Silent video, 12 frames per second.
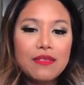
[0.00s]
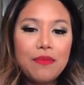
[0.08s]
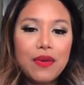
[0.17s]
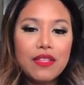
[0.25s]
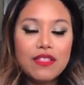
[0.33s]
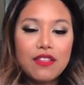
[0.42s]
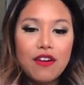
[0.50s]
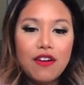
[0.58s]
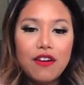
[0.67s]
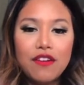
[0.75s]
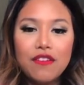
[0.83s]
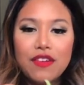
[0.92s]
bits
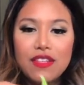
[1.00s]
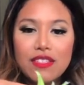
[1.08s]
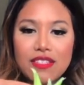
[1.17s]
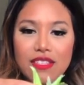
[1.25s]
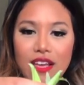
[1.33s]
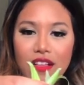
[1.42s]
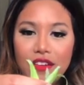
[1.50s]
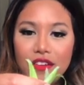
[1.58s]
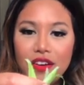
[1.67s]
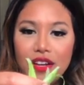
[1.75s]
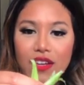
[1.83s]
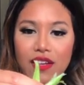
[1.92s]
of
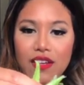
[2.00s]
celery,